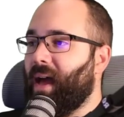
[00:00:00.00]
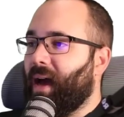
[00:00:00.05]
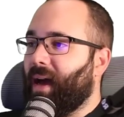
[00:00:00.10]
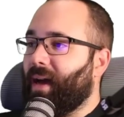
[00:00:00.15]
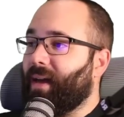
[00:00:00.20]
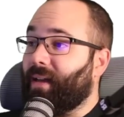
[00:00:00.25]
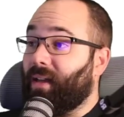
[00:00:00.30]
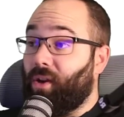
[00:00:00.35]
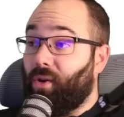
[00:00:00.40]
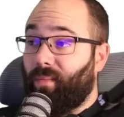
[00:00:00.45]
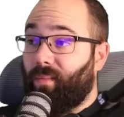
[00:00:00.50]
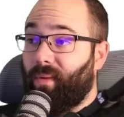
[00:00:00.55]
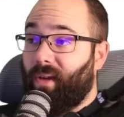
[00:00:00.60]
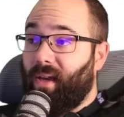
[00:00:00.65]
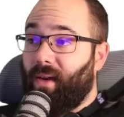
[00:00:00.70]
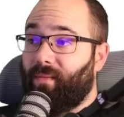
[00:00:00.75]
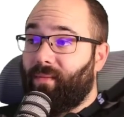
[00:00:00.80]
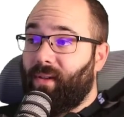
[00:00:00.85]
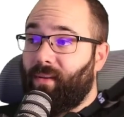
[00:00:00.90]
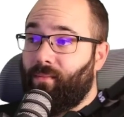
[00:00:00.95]
Uh, here we
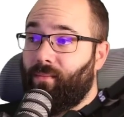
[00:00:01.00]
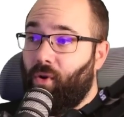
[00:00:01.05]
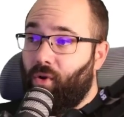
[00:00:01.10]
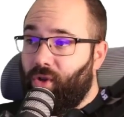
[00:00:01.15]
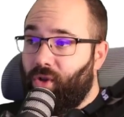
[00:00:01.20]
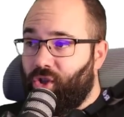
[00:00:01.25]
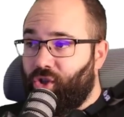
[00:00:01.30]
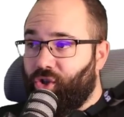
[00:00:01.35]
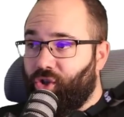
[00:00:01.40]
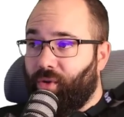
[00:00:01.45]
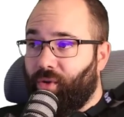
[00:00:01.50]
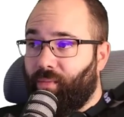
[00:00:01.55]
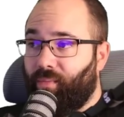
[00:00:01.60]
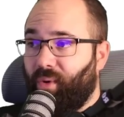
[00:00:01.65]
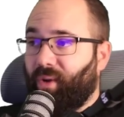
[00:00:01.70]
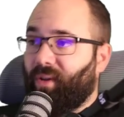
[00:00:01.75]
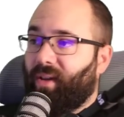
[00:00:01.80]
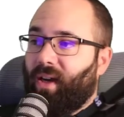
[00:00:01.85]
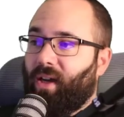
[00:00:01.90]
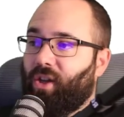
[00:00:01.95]
have the moisture
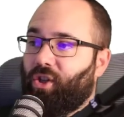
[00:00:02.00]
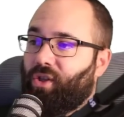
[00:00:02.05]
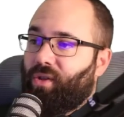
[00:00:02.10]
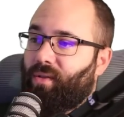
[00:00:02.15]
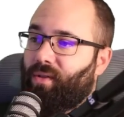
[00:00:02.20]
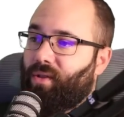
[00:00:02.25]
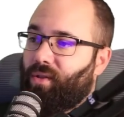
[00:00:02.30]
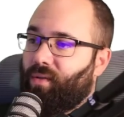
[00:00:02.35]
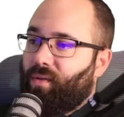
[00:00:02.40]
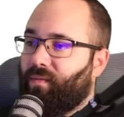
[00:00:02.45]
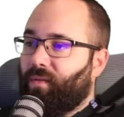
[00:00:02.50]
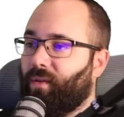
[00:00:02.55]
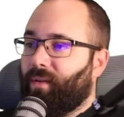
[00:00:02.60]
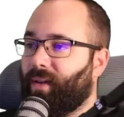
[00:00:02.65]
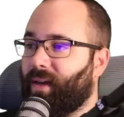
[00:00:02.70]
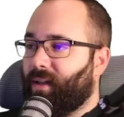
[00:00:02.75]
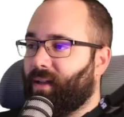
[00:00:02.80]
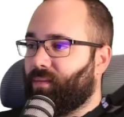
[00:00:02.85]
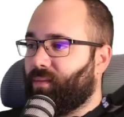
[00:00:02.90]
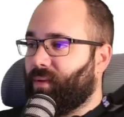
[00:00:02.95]
protection. So for
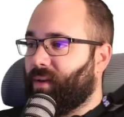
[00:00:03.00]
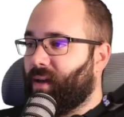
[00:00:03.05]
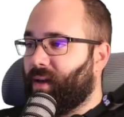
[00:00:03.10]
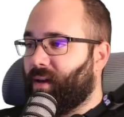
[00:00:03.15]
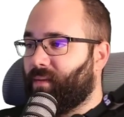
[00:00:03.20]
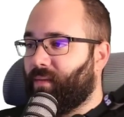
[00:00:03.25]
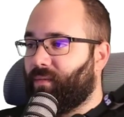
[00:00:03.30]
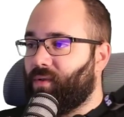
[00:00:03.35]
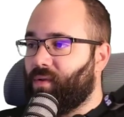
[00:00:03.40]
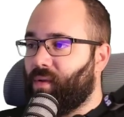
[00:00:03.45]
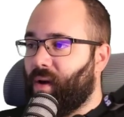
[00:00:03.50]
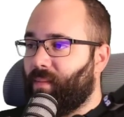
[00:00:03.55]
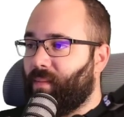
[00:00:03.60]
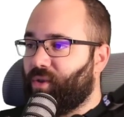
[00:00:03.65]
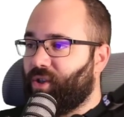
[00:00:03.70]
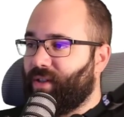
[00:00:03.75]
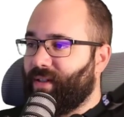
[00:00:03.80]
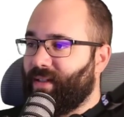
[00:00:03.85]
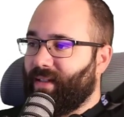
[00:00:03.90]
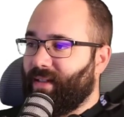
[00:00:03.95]
that, we have a few
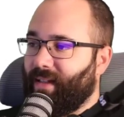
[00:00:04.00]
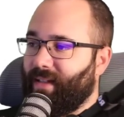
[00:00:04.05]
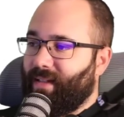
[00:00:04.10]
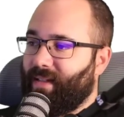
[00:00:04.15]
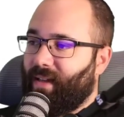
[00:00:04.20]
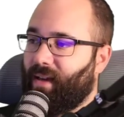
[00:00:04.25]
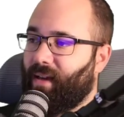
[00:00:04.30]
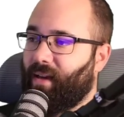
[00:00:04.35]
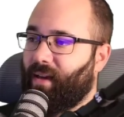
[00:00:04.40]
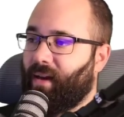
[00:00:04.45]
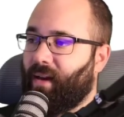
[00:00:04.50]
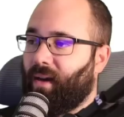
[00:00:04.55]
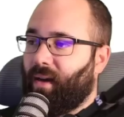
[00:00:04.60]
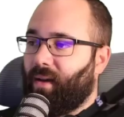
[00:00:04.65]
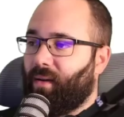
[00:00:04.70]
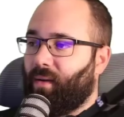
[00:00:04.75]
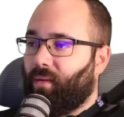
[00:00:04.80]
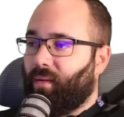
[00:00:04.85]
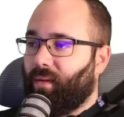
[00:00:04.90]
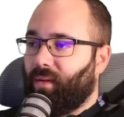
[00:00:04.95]
options. Let's say
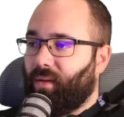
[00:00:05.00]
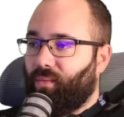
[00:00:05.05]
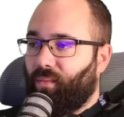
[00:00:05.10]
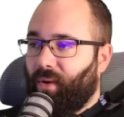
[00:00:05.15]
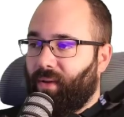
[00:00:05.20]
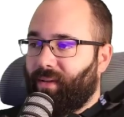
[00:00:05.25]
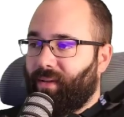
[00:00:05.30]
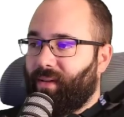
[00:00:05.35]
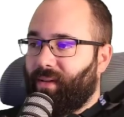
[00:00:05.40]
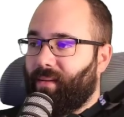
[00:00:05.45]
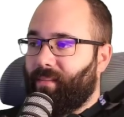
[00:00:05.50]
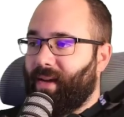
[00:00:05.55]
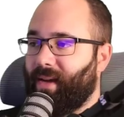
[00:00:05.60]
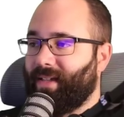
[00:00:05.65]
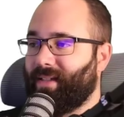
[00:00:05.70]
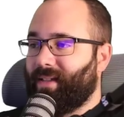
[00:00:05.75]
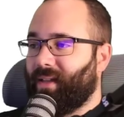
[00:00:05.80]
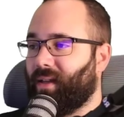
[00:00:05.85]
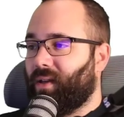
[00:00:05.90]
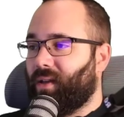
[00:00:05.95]
I only want
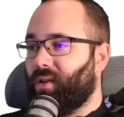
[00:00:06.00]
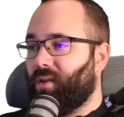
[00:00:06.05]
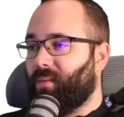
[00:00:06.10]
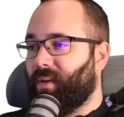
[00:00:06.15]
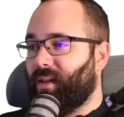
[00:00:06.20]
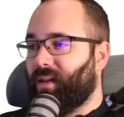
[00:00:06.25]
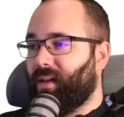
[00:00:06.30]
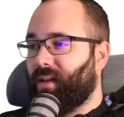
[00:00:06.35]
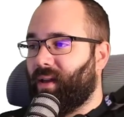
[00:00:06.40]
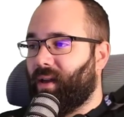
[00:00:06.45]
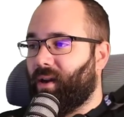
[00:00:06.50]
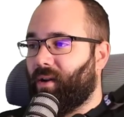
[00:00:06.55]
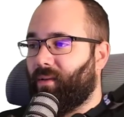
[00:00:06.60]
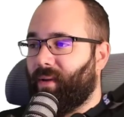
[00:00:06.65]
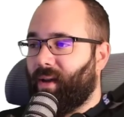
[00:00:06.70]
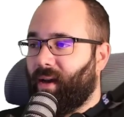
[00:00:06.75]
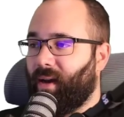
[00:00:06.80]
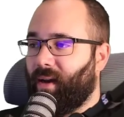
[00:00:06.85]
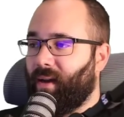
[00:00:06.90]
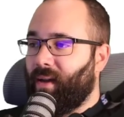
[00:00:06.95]
domestic humid
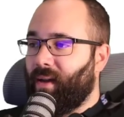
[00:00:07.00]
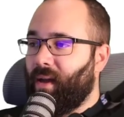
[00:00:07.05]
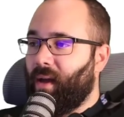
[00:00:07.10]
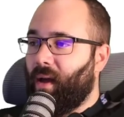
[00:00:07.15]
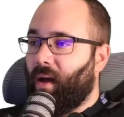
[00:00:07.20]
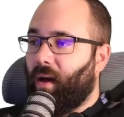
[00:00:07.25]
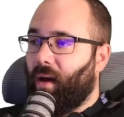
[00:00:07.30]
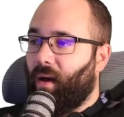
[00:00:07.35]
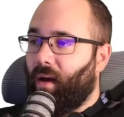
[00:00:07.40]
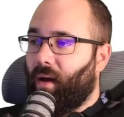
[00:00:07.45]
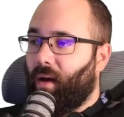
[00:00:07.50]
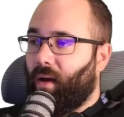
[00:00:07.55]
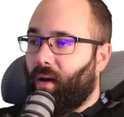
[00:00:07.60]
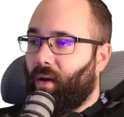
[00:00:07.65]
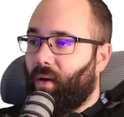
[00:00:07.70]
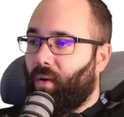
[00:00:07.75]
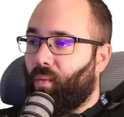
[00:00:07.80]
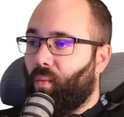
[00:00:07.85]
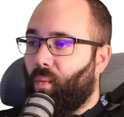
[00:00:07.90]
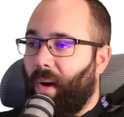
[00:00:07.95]
area
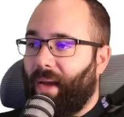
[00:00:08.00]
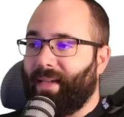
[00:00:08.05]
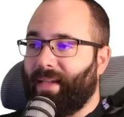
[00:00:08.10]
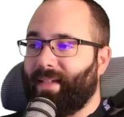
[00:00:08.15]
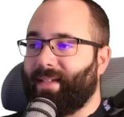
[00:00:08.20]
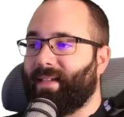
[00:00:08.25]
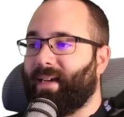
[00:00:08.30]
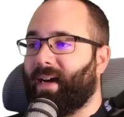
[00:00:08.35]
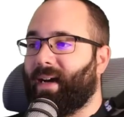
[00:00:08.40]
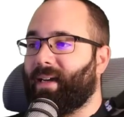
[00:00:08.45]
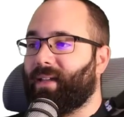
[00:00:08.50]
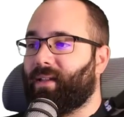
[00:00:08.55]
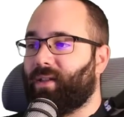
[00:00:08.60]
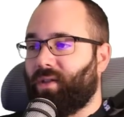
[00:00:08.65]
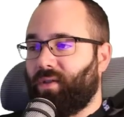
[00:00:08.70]
uh, one side.